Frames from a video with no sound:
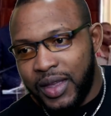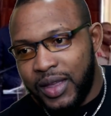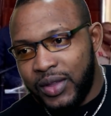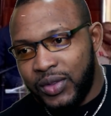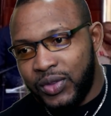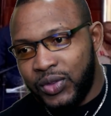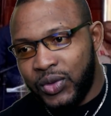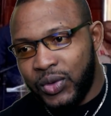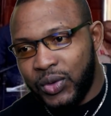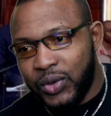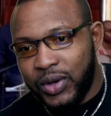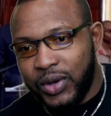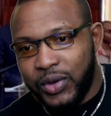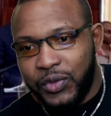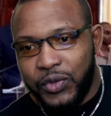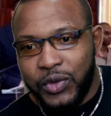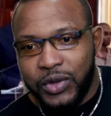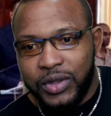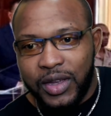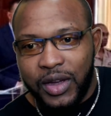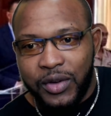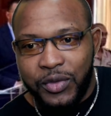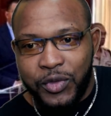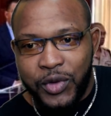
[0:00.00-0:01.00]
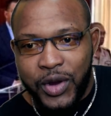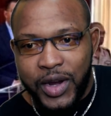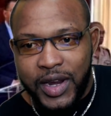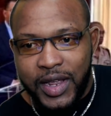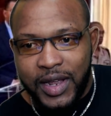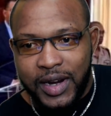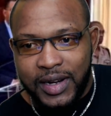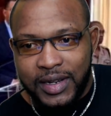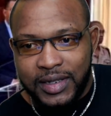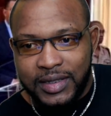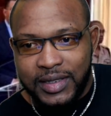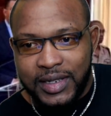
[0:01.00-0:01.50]
to the foot of Red
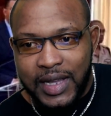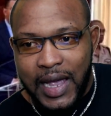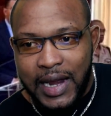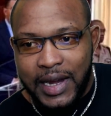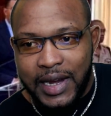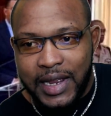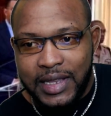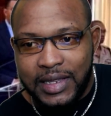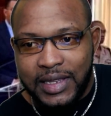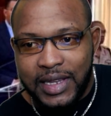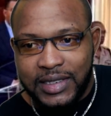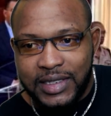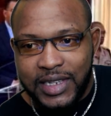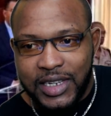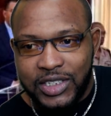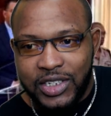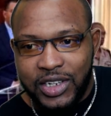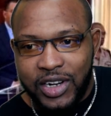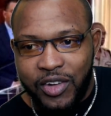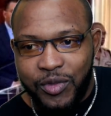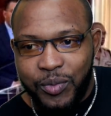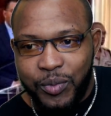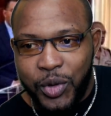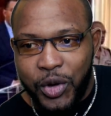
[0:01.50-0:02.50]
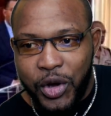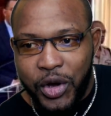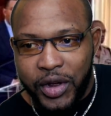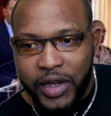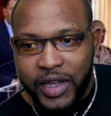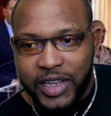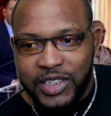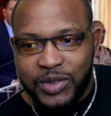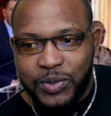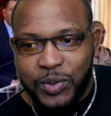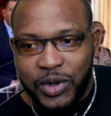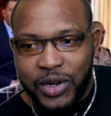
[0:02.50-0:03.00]
Hills and the intersection of
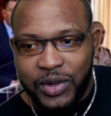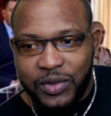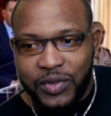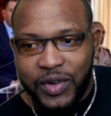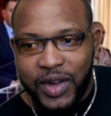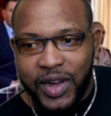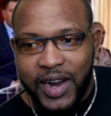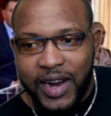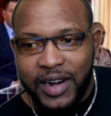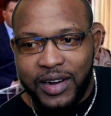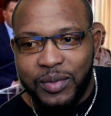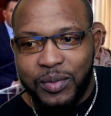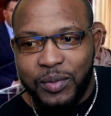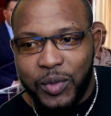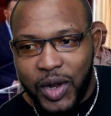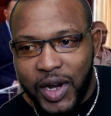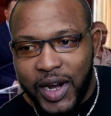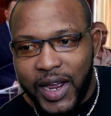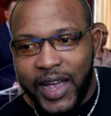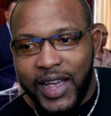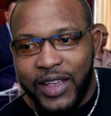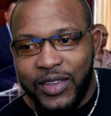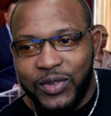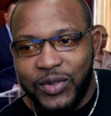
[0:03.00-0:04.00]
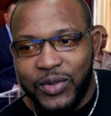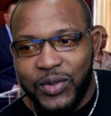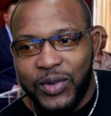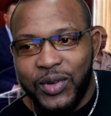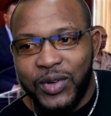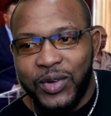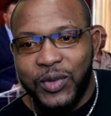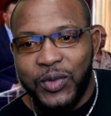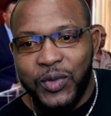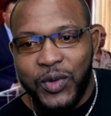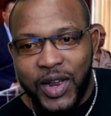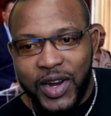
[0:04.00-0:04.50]
Perkins Boulevard, Mullines Road,
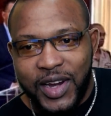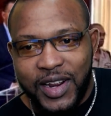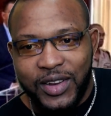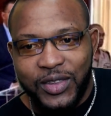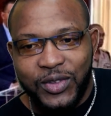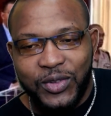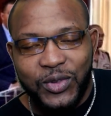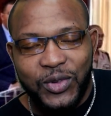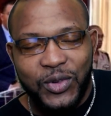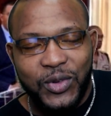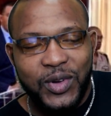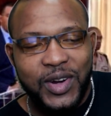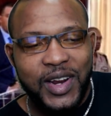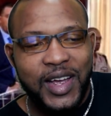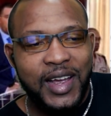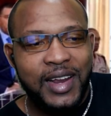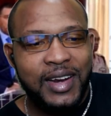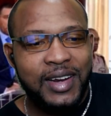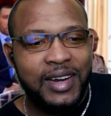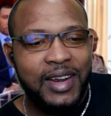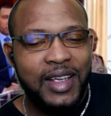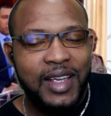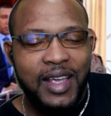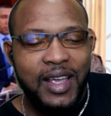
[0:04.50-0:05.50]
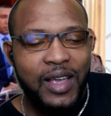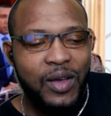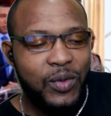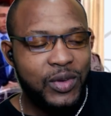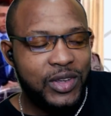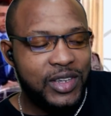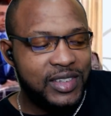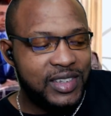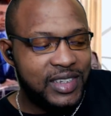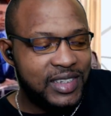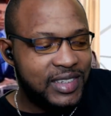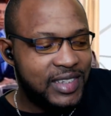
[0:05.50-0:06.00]
Red Hills Road, and which
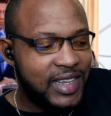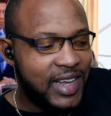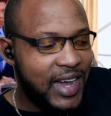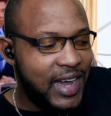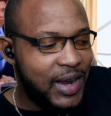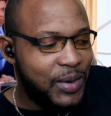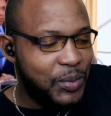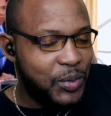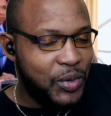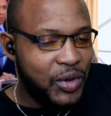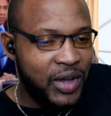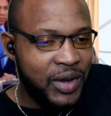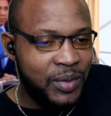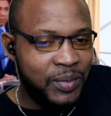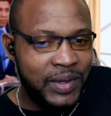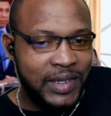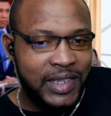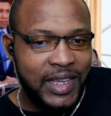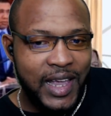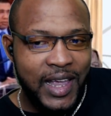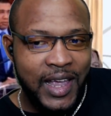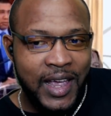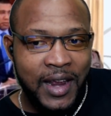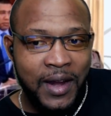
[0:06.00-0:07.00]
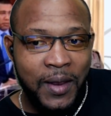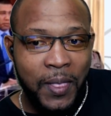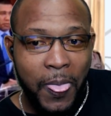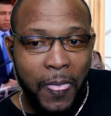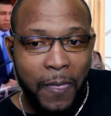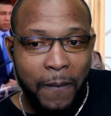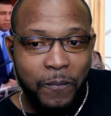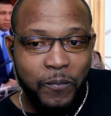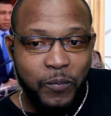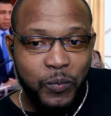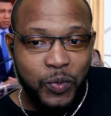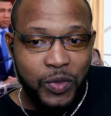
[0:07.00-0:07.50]
is the start point. I'm tired.
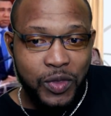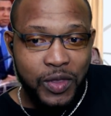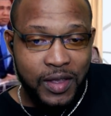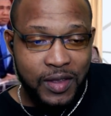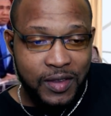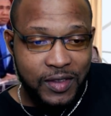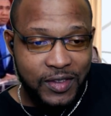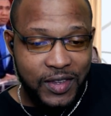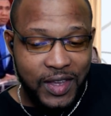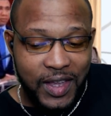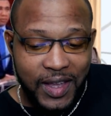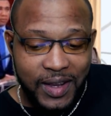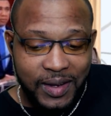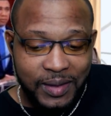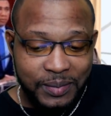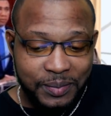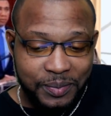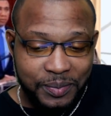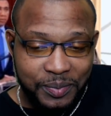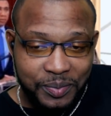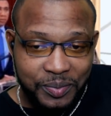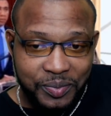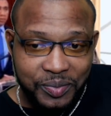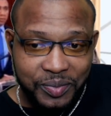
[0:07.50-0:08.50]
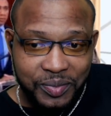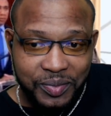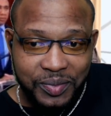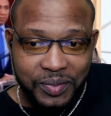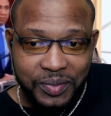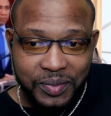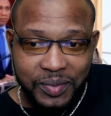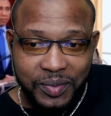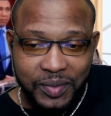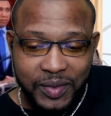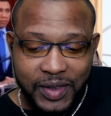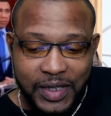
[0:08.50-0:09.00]
Zane?
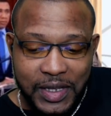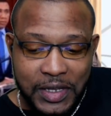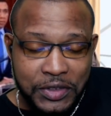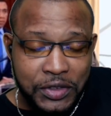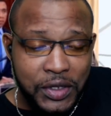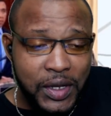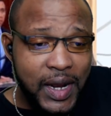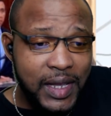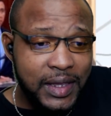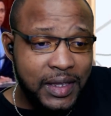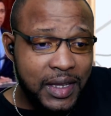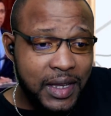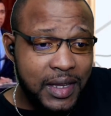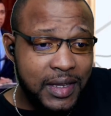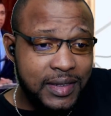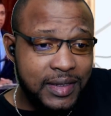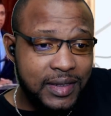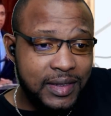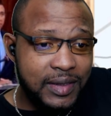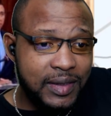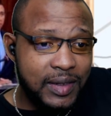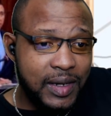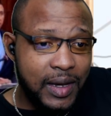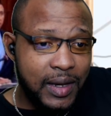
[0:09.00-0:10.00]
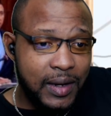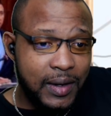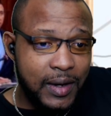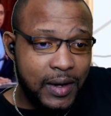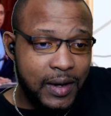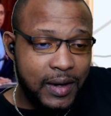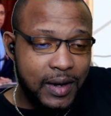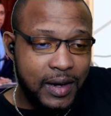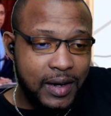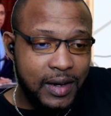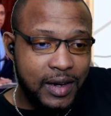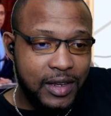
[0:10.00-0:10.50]
So that is
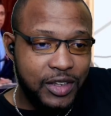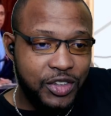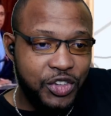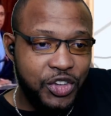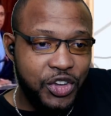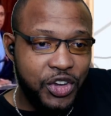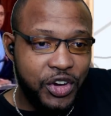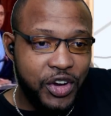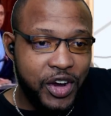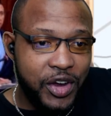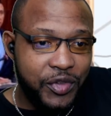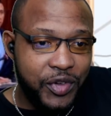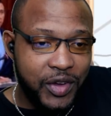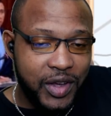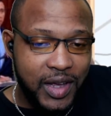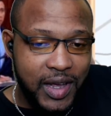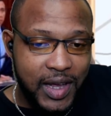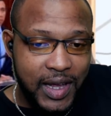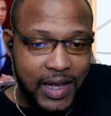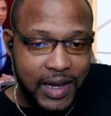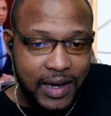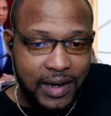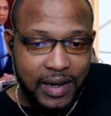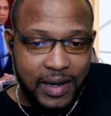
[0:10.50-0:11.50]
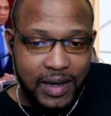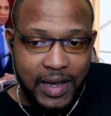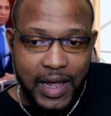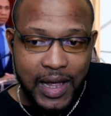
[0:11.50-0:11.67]
the geographical